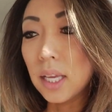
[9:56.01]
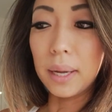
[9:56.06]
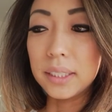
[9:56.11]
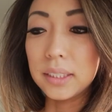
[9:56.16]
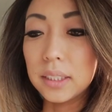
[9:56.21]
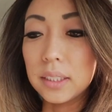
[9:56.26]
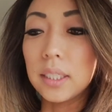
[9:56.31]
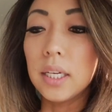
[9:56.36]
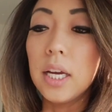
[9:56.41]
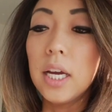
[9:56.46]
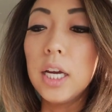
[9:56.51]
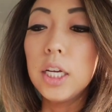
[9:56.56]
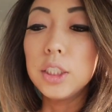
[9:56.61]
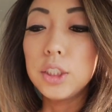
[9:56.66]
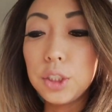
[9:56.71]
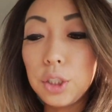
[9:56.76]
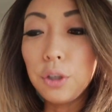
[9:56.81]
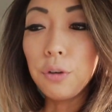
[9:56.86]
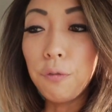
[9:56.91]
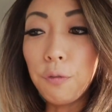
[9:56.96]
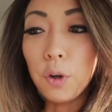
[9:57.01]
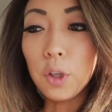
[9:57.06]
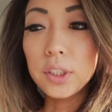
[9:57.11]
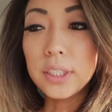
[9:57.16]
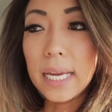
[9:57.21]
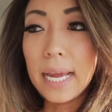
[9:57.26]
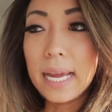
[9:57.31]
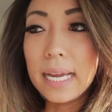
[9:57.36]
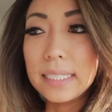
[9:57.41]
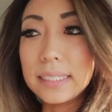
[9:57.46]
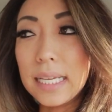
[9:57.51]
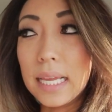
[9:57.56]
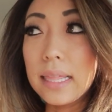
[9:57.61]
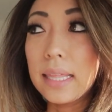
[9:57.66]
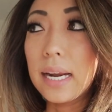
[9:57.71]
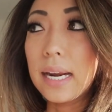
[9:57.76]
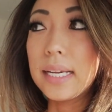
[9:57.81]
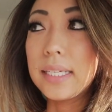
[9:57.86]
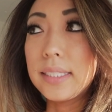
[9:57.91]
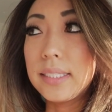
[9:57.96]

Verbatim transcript: I did two full days and then I